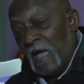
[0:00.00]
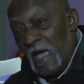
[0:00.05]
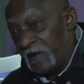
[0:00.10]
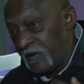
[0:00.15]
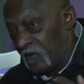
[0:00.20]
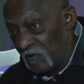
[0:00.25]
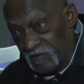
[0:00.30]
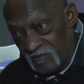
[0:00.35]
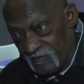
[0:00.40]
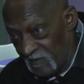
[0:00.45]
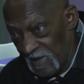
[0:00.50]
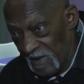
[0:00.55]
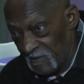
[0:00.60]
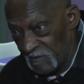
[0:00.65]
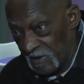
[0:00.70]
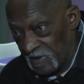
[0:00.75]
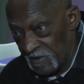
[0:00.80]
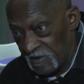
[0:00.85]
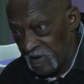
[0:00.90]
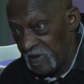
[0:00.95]
know his
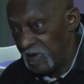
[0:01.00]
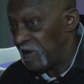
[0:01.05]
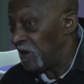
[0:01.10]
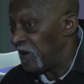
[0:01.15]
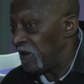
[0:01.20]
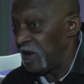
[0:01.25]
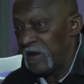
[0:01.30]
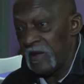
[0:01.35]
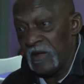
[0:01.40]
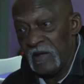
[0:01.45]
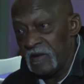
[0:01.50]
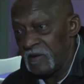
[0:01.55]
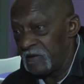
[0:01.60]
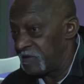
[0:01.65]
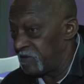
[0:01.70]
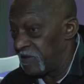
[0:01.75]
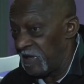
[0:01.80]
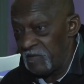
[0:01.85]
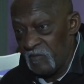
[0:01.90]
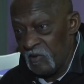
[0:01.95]
family, and
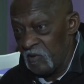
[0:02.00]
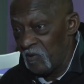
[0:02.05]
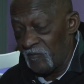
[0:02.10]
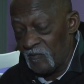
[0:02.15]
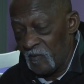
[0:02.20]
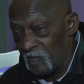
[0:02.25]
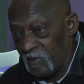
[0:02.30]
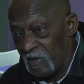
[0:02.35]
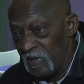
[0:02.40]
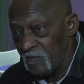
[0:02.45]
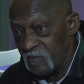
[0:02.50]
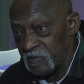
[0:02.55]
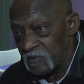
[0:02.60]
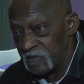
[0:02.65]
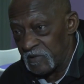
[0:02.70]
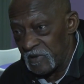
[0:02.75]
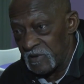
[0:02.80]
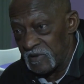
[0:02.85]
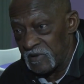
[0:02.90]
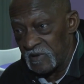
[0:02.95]
they're beautiful people,
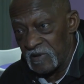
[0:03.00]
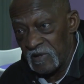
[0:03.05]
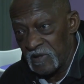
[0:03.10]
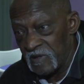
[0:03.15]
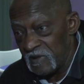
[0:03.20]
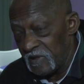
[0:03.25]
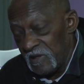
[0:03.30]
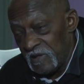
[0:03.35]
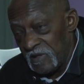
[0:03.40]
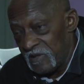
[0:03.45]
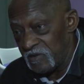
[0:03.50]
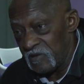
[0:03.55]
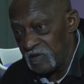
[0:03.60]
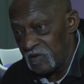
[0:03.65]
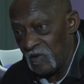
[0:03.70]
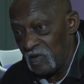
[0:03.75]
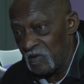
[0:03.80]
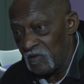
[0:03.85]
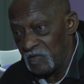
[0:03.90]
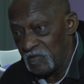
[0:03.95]
and uh, uh you
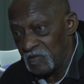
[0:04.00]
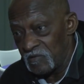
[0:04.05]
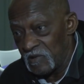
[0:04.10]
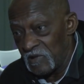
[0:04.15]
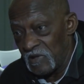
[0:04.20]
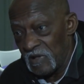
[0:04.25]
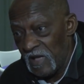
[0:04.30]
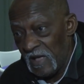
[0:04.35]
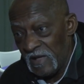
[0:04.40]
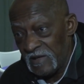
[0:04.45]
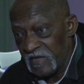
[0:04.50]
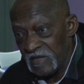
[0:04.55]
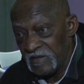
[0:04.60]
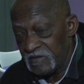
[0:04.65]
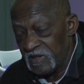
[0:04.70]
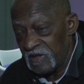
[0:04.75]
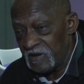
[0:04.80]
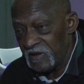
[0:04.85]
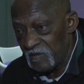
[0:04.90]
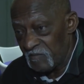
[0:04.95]
know, I can't
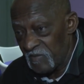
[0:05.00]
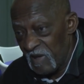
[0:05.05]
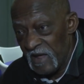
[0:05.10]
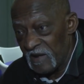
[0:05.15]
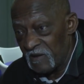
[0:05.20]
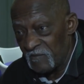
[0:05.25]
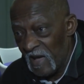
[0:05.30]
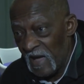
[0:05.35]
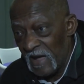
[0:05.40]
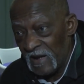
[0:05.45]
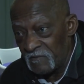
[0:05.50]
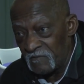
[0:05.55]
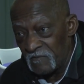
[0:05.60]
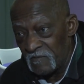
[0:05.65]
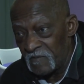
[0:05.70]
say nothing bad about him.